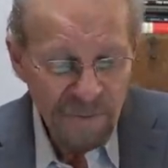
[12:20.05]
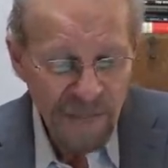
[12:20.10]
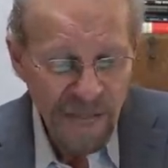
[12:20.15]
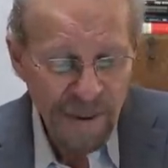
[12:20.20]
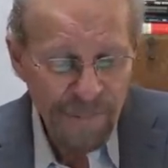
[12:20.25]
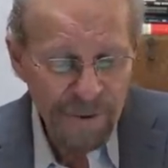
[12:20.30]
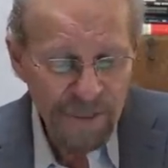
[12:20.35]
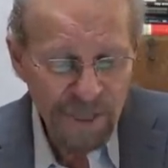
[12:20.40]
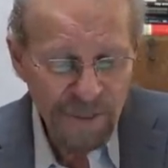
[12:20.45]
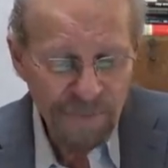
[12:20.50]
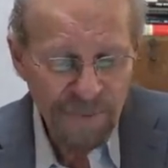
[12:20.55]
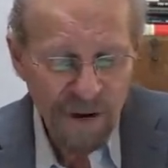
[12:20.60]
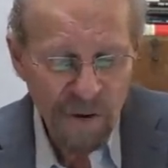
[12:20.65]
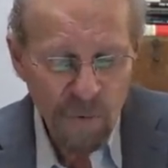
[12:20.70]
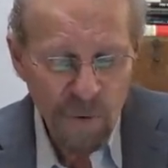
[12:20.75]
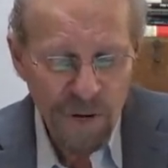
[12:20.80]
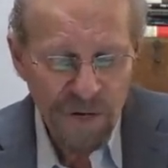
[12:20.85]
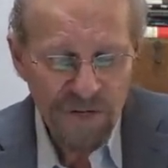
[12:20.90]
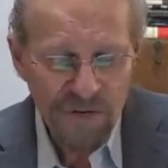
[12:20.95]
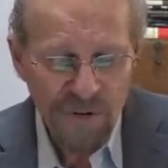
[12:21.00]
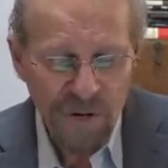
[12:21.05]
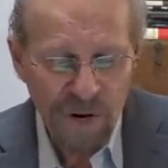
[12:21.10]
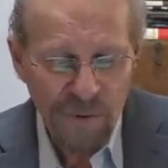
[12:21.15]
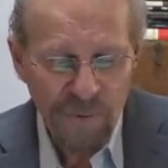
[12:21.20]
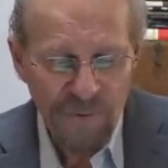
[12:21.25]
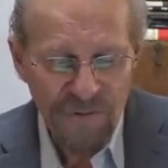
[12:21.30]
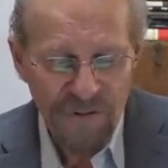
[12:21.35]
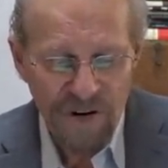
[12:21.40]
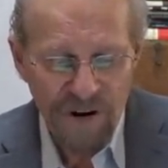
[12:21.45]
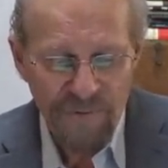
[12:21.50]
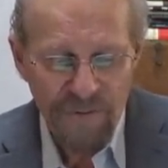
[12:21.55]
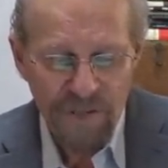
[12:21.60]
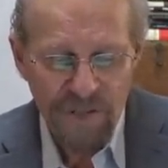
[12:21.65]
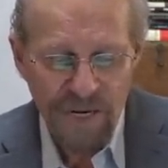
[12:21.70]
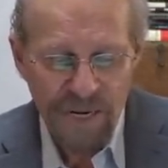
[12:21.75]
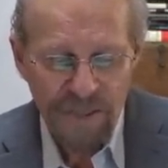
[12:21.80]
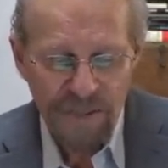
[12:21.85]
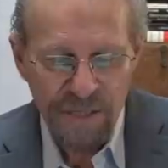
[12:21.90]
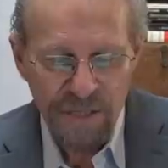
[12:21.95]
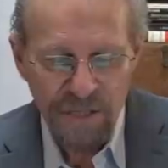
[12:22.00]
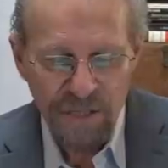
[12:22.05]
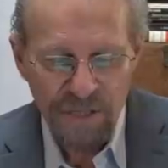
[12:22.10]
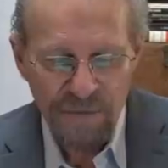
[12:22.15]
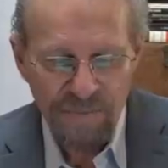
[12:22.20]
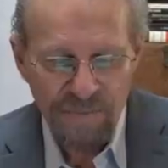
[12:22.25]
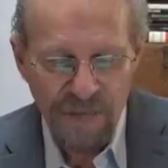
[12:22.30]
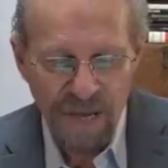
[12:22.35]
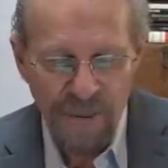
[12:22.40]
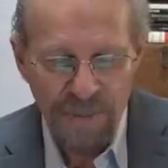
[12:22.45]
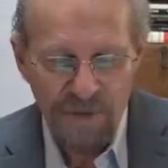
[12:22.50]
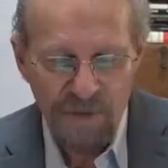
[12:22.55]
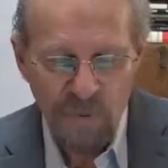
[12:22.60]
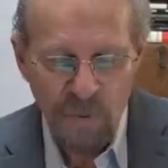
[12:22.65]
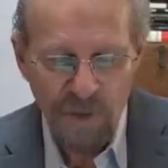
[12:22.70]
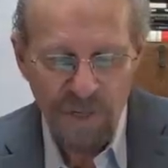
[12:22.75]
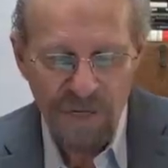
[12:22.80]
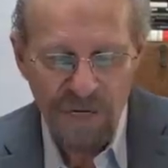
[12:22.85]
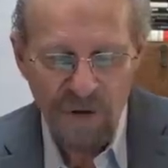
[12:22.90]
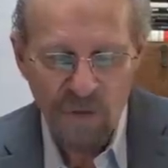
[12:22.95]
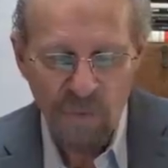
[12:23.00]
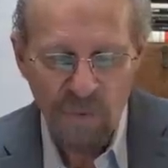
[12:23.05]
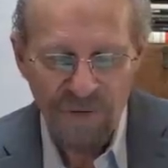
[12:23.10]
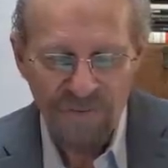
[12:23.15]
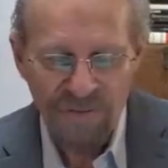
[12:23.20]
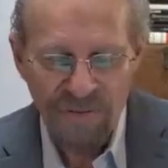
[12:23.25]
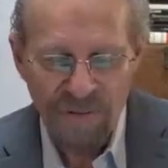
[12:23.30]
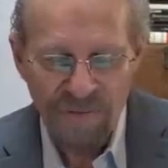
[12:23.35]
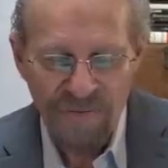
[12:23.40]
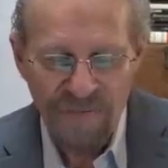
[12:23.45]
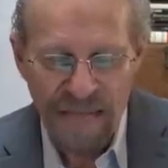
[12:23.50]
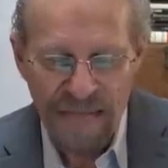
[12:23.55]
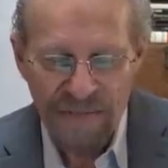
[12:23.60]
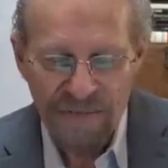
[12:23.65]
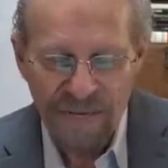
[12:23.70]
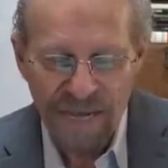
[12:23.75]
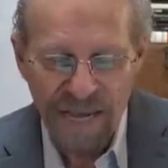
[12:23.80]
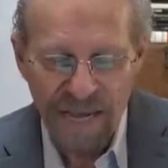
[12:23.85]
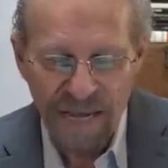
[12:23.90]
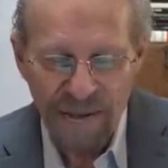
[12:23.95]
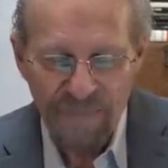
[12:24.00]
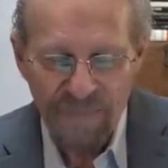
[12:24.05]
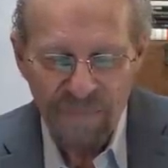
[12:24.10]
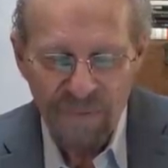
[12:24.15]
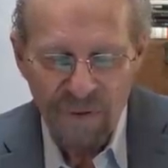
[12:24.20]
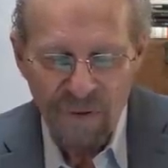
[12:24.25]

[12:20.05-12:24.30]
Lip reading: I was in my work truck with another technician I was working with that day.